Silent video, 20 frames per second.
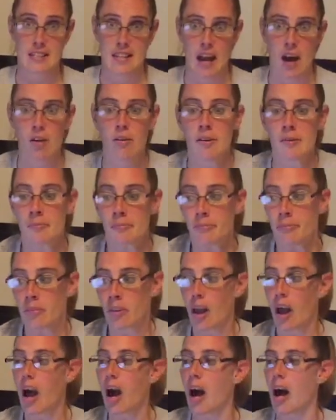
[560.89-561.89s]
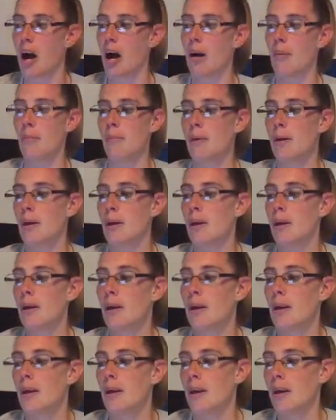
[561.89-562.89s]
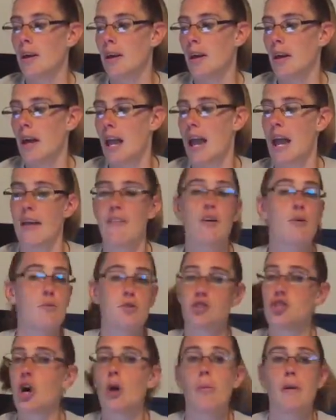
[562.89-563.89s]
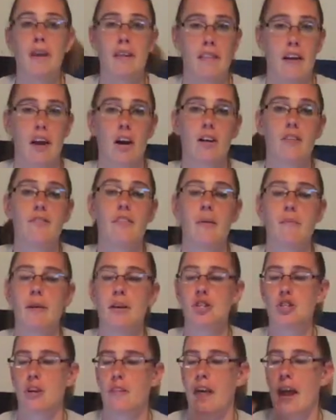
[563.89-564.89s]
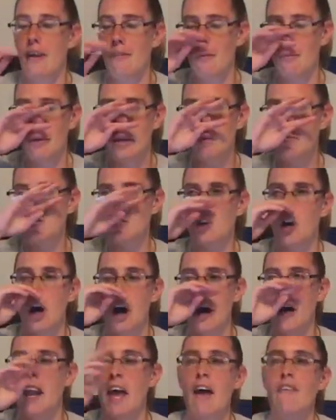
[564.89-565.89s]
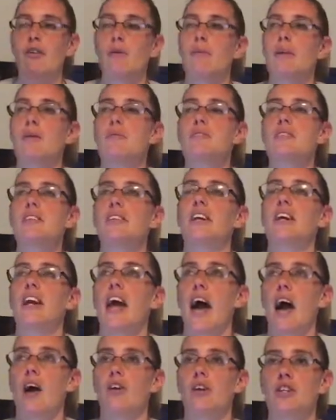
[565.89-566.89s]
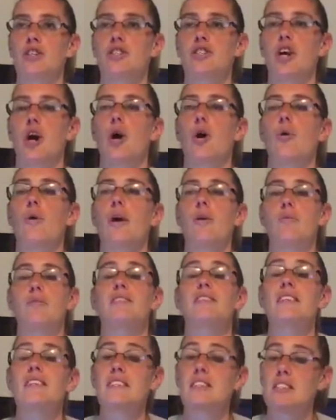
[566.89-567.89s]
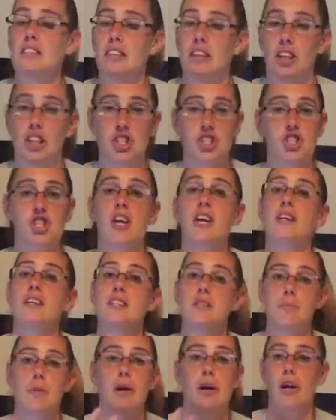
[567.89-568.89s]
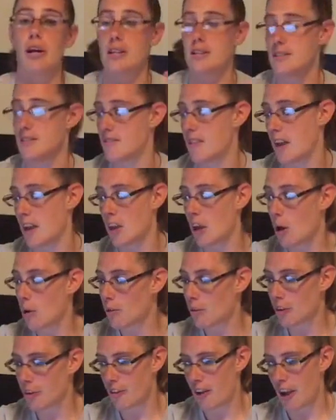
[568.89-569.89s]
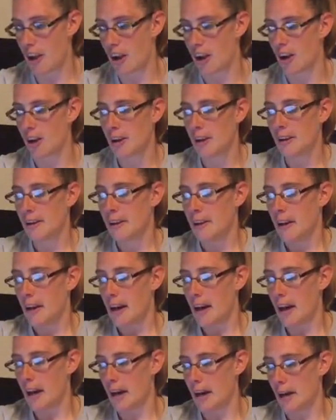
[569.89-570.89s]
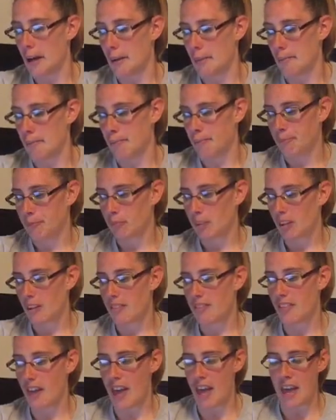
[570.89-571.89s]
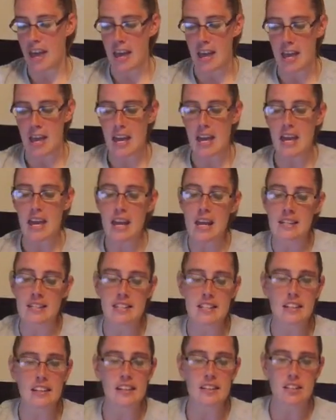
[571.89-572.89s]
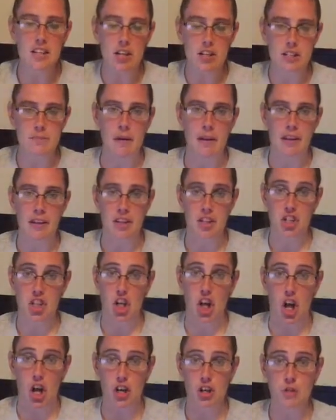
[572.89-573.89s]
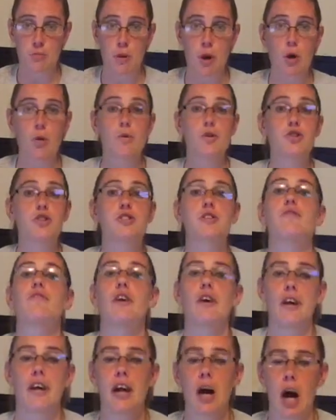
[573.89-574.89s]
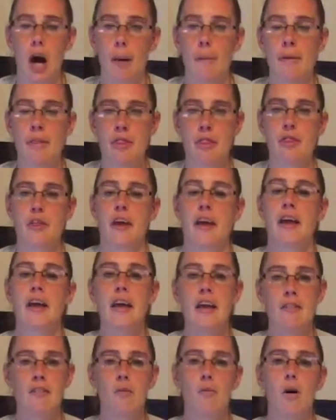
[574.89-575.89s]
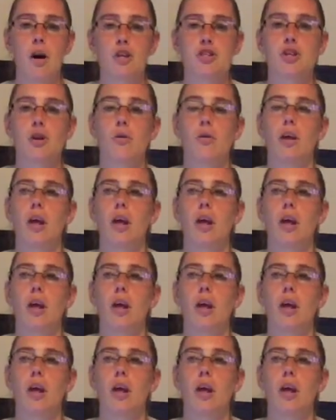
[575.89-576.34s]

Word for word: is now. Um, and there was nobody there. They made sure that everybody was gone, everybody was cleared out, and so it was legit spirits. They know they're there. Um, they instantly start smelling cigar smoke, which is a very common thing in the Washoe